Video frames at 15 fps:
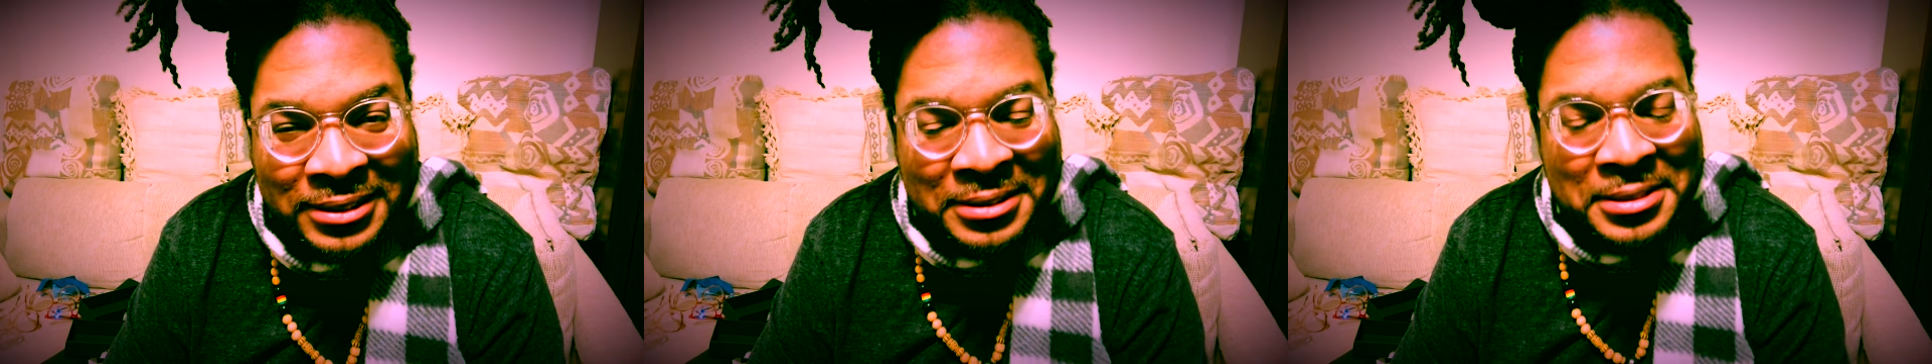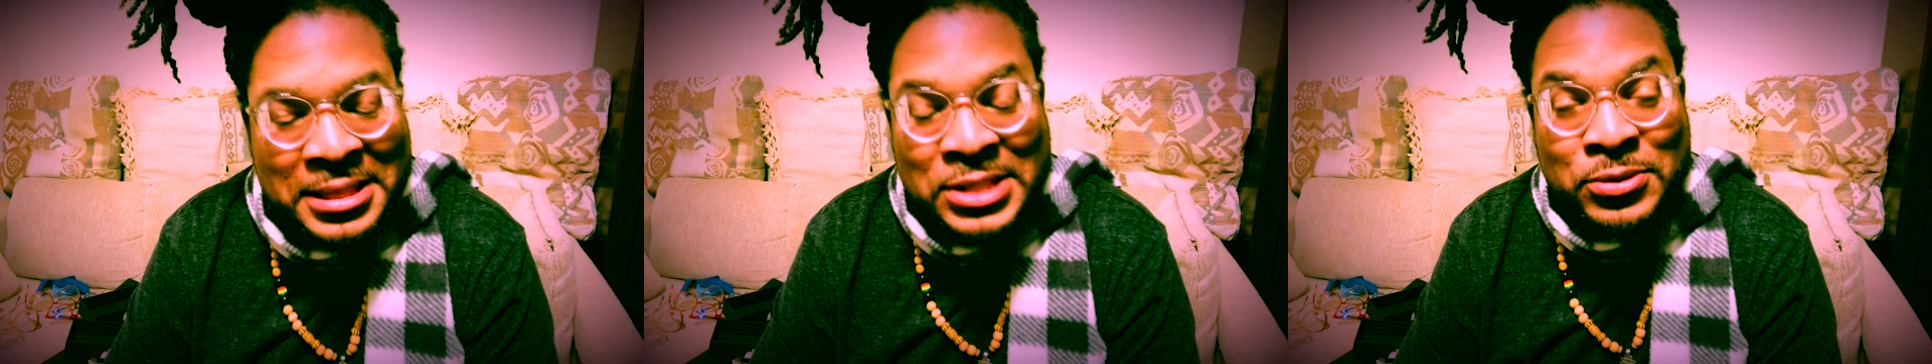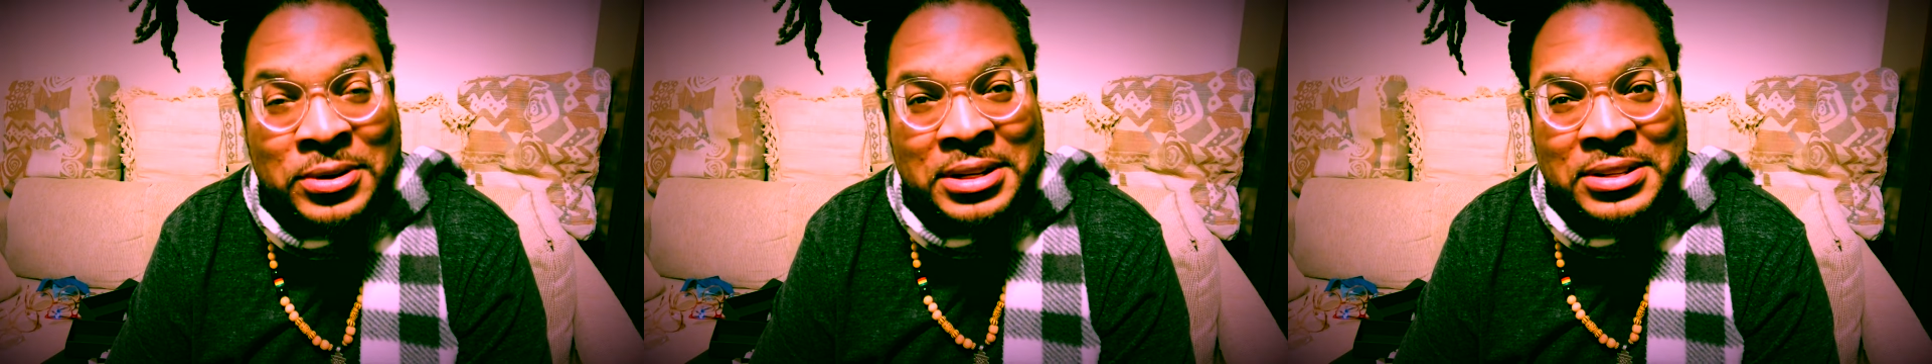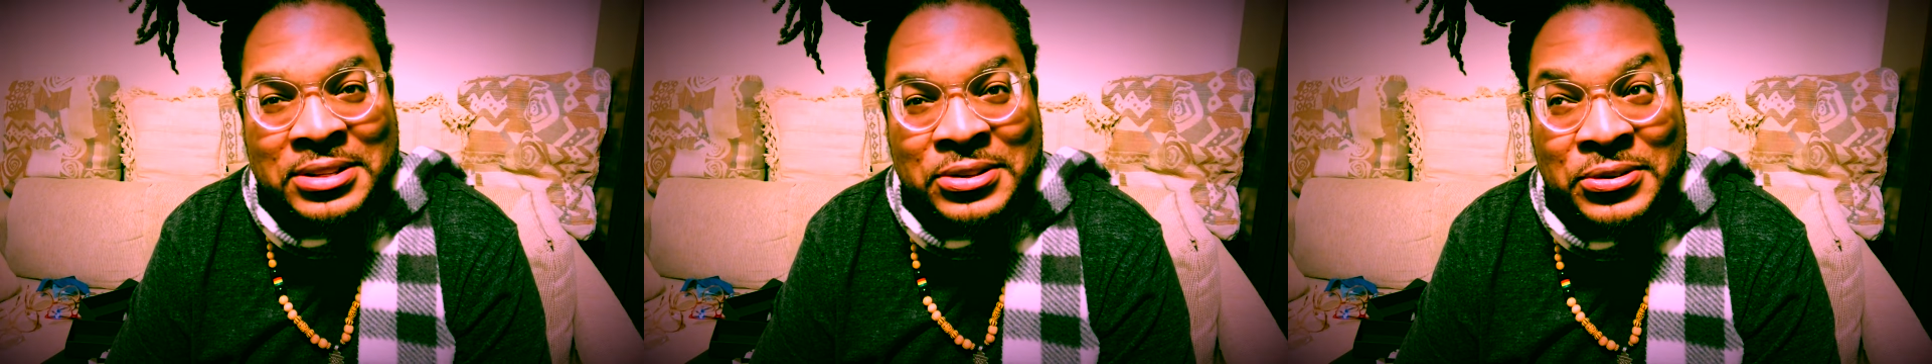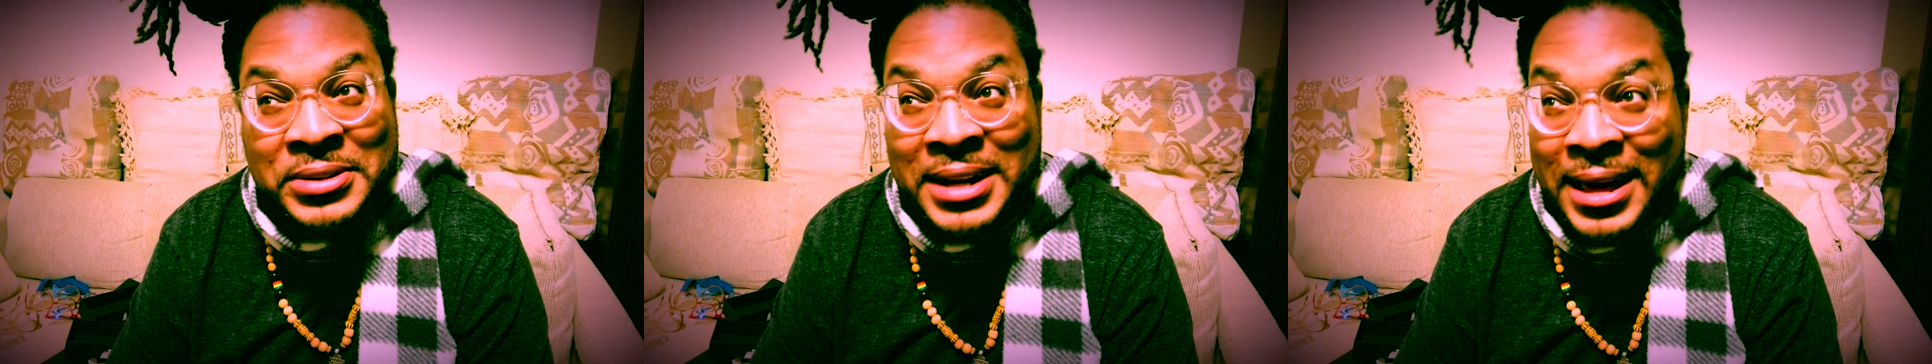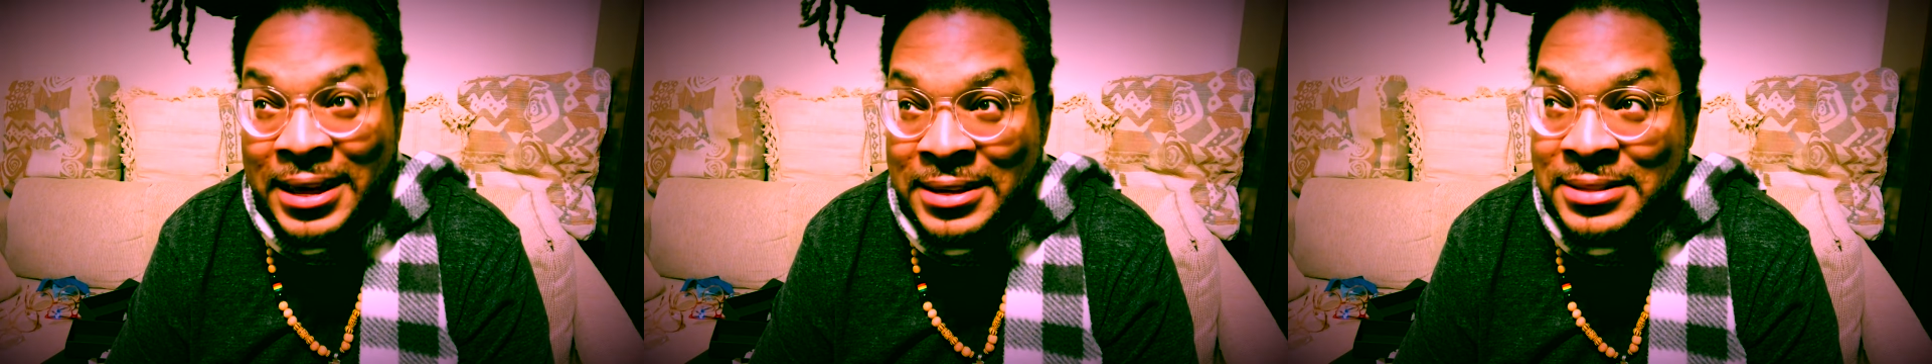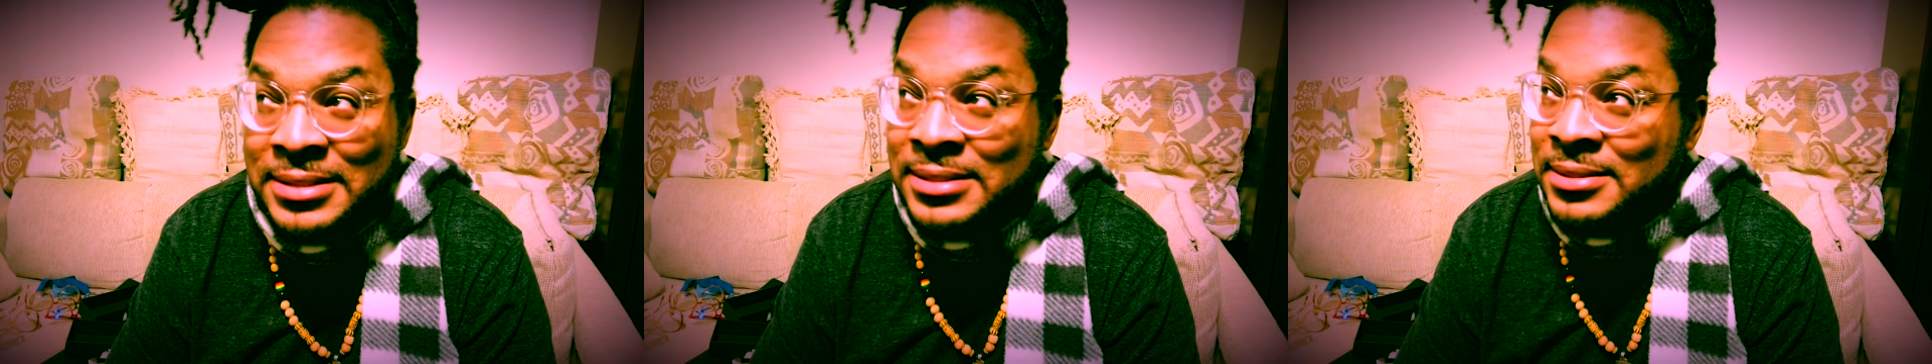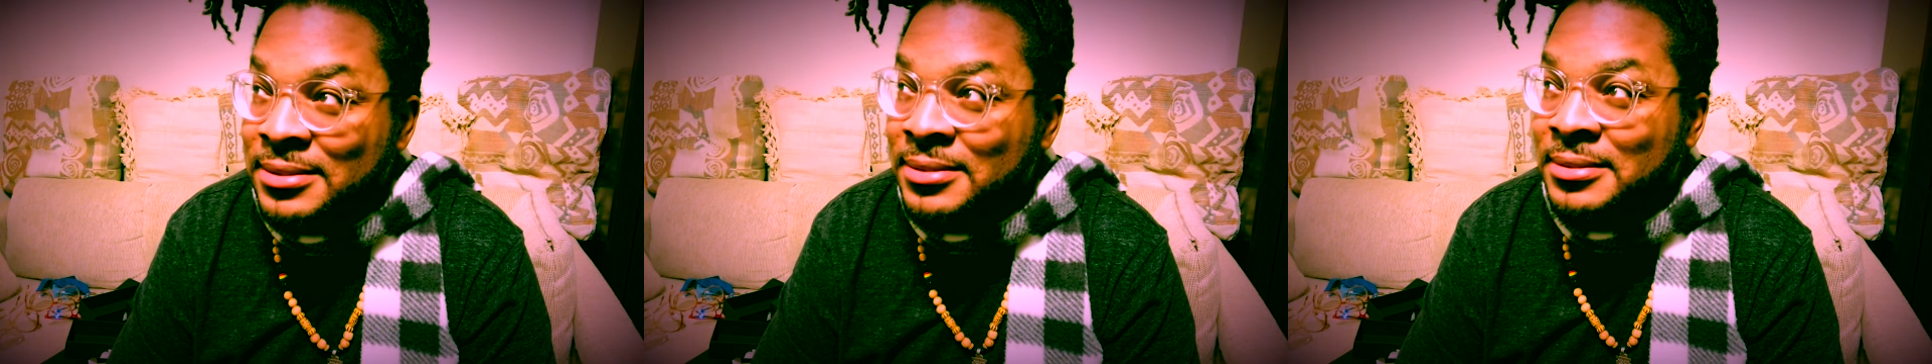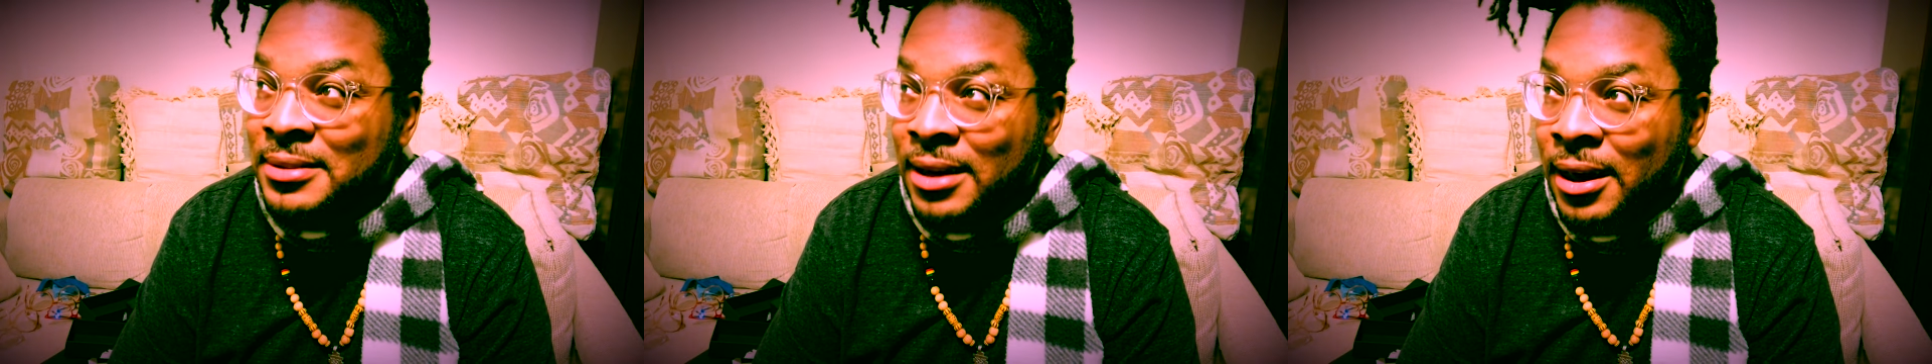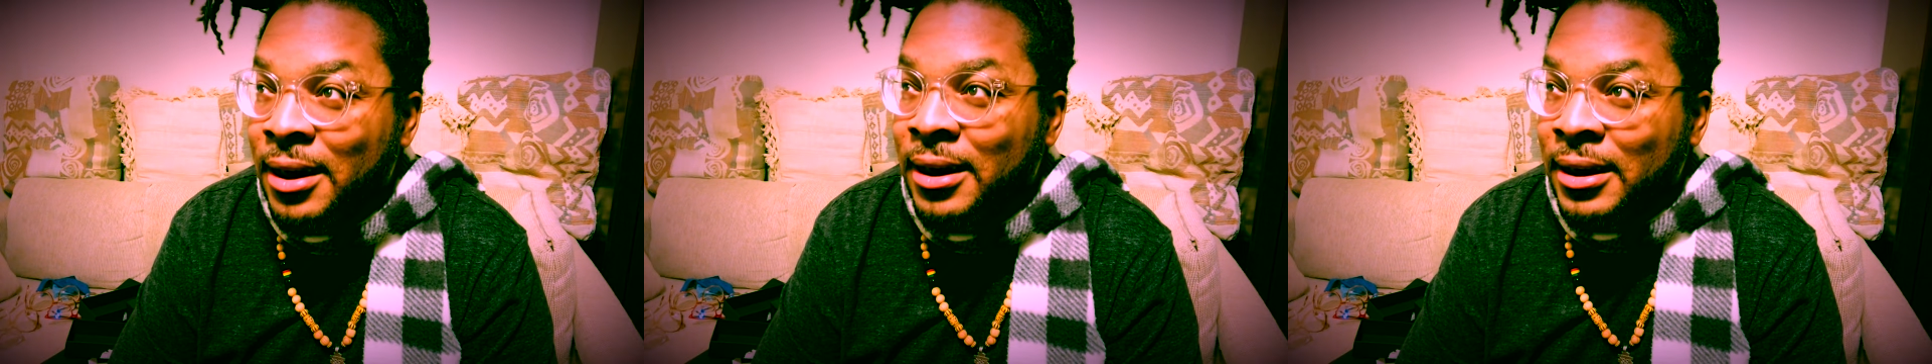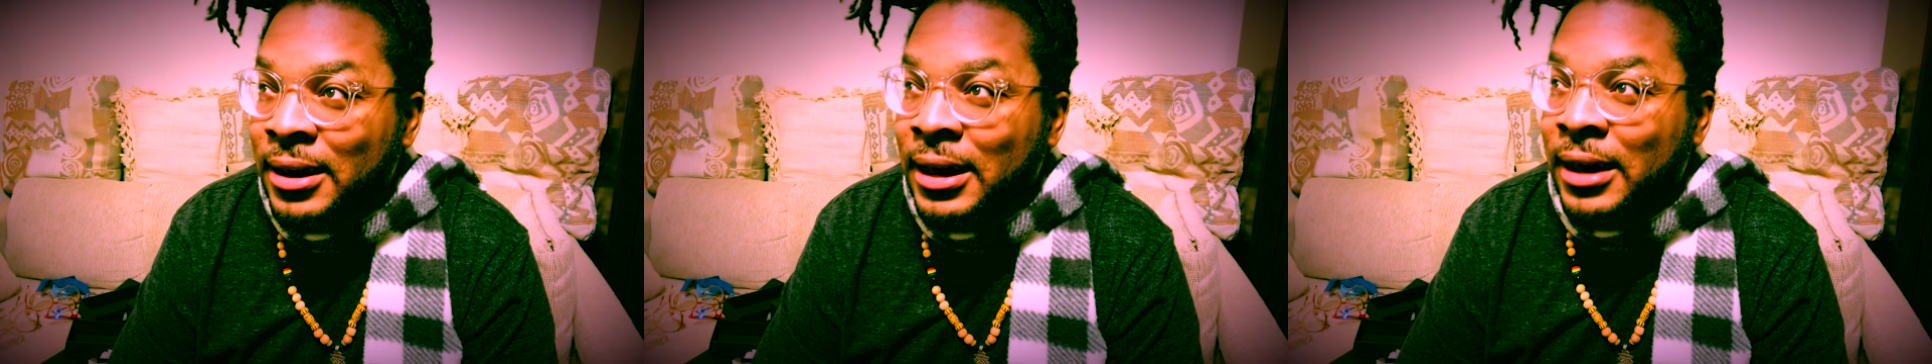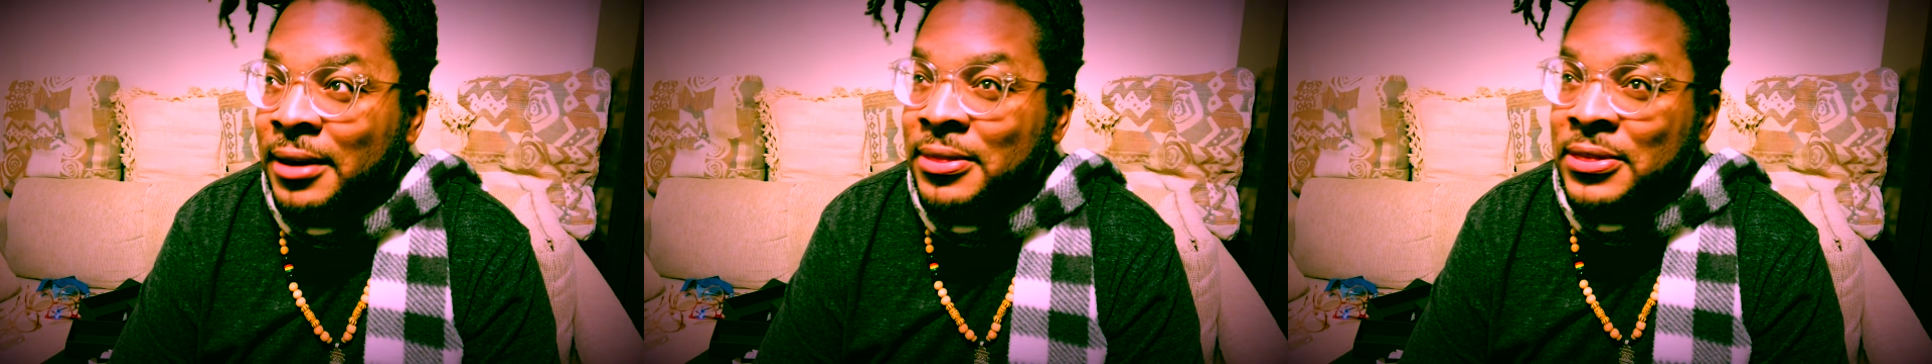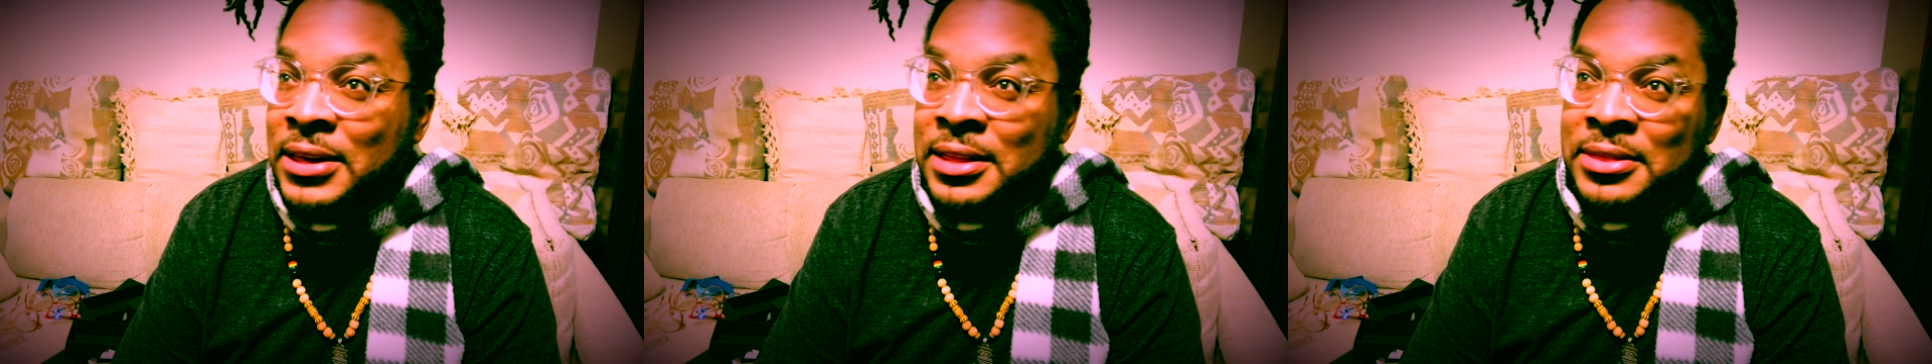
This one is so nice. I think